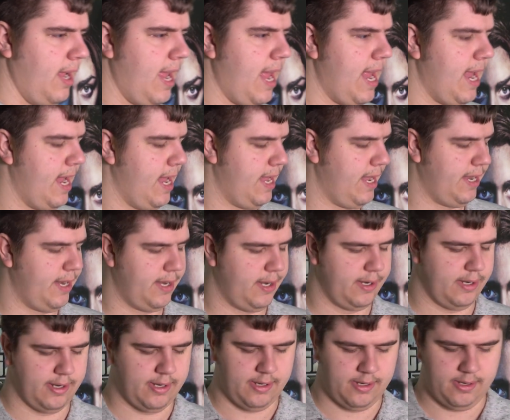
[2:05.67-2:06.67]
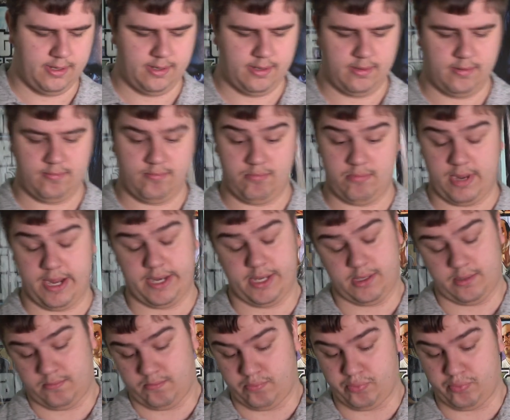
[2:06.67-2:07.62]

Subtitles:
and it